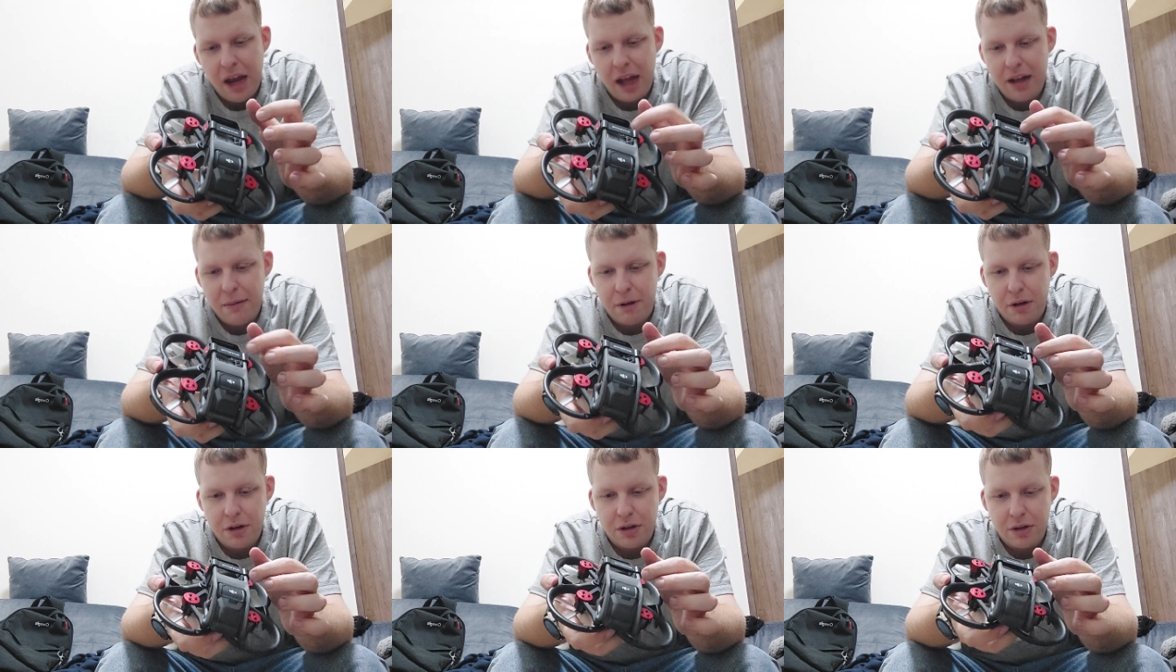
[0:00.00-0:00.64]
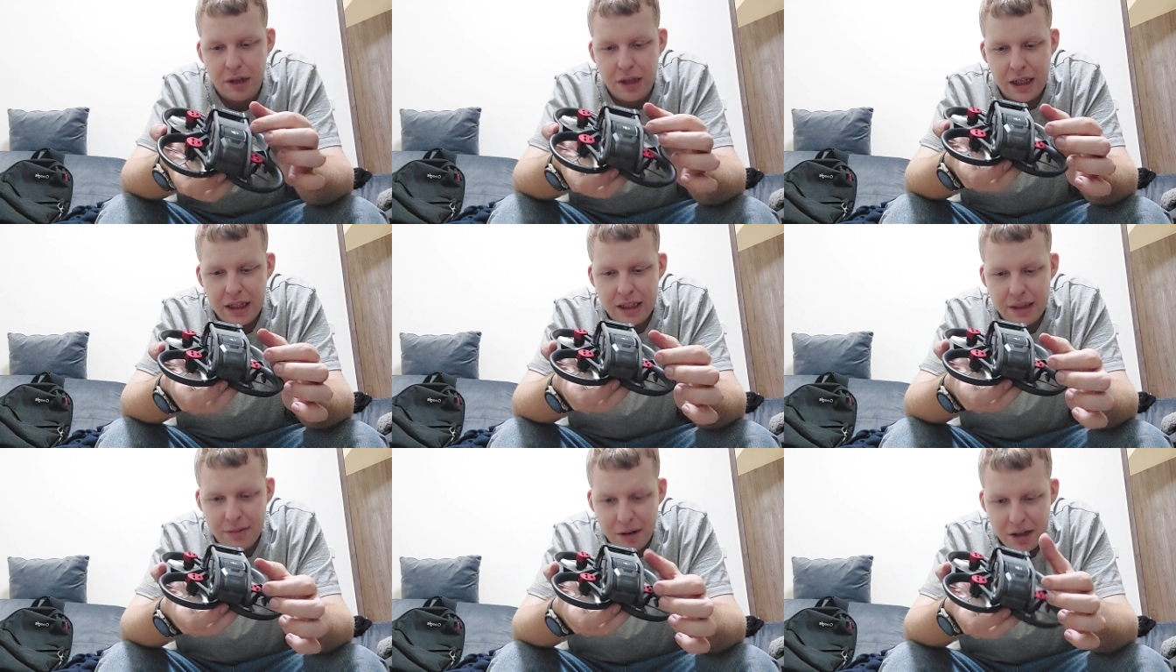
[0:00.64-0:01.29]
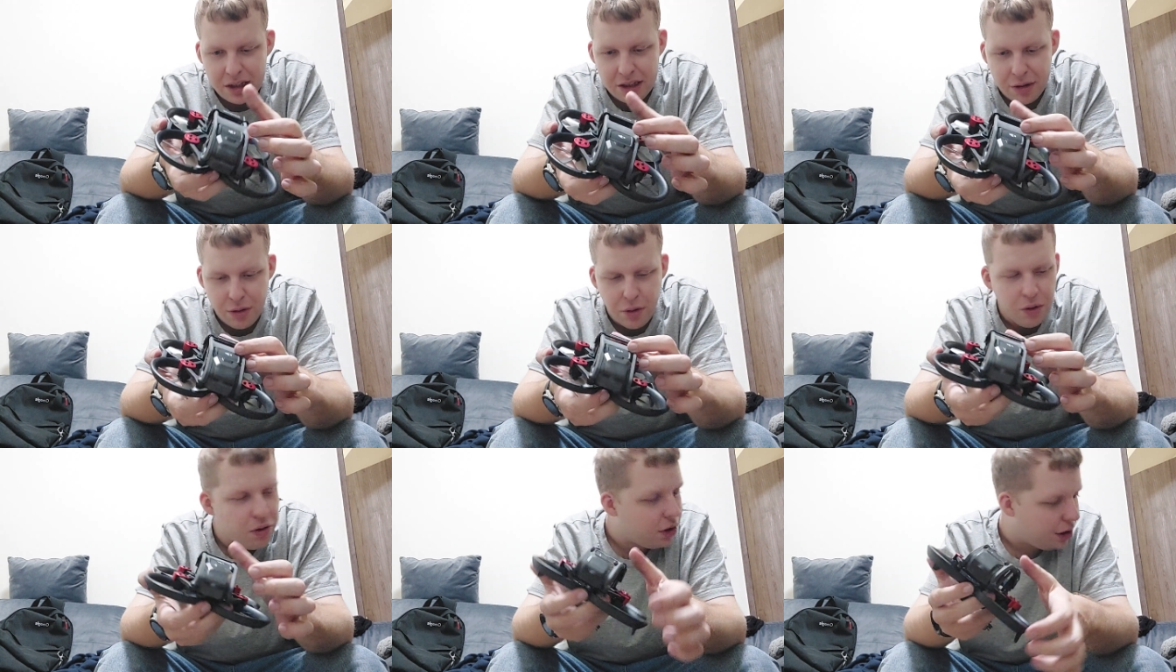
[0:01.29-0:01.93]
added poke to it. That's pretty
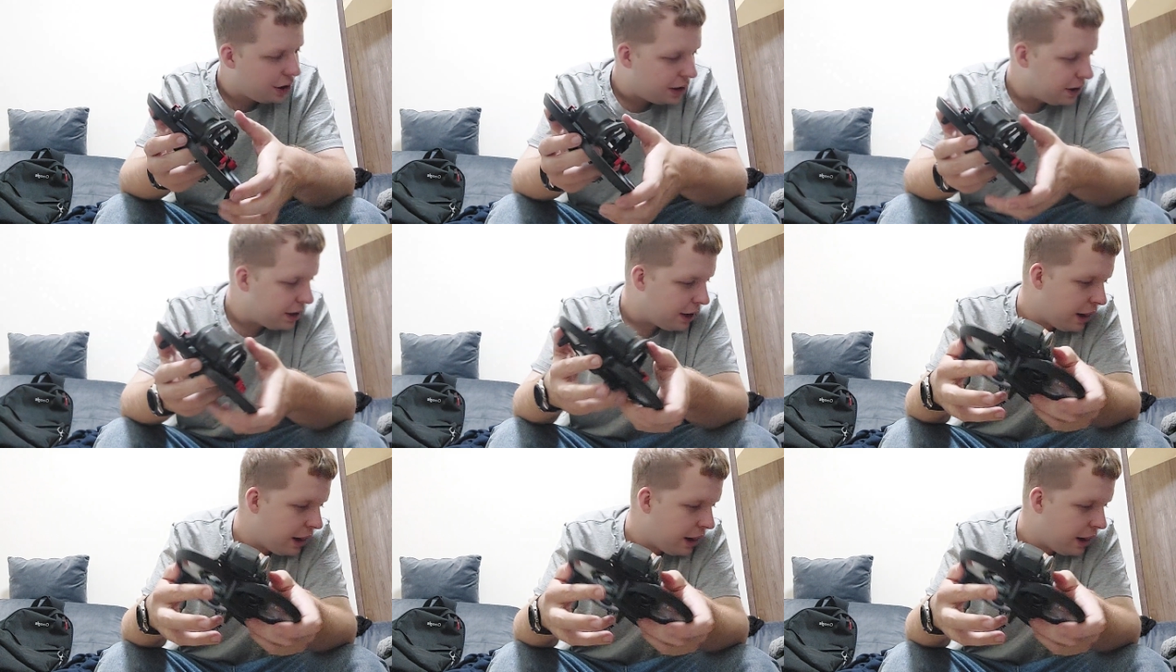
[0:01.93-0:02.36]
cool.